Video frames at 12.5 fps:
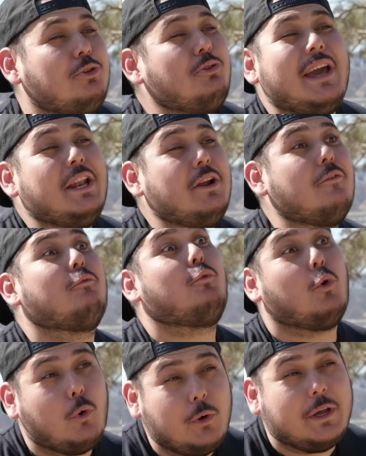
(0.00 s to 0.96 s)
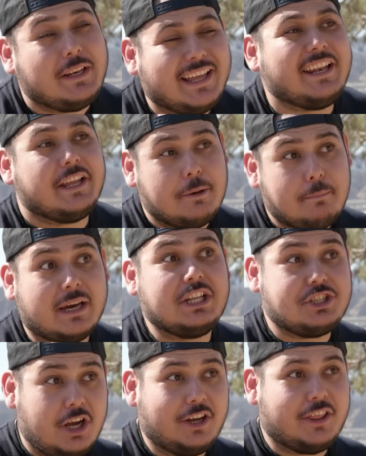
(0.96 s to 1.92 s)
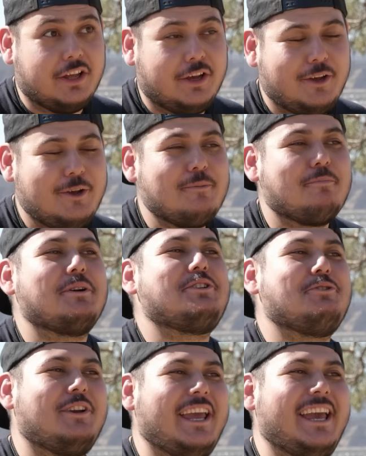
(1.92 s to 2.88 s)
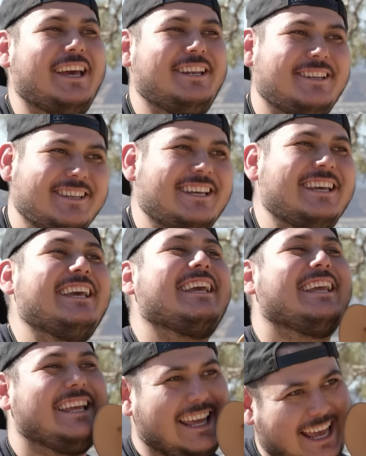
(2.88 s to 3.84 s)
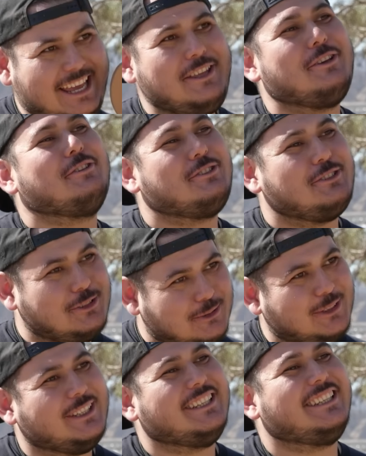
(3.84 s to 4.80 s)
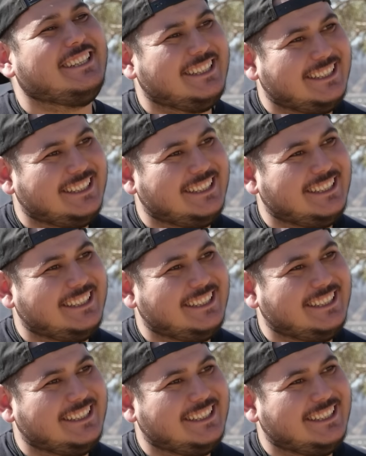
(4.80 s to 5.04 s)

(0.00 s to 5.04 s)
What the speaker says: you can't avoid getting hit by a chancla, but you can get used to it.